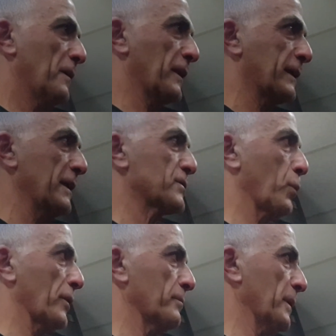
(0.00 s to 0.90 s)
the kids
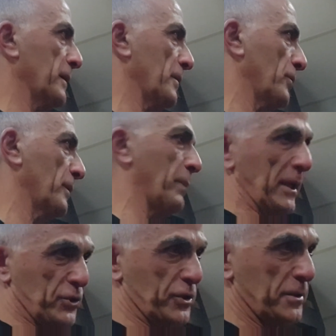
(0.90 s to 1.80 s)
wanted me on the
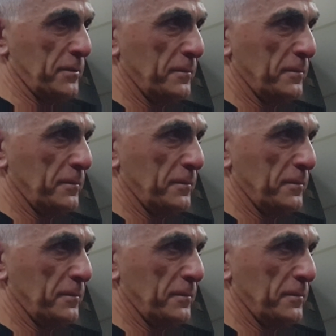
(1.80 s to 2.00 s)
bench.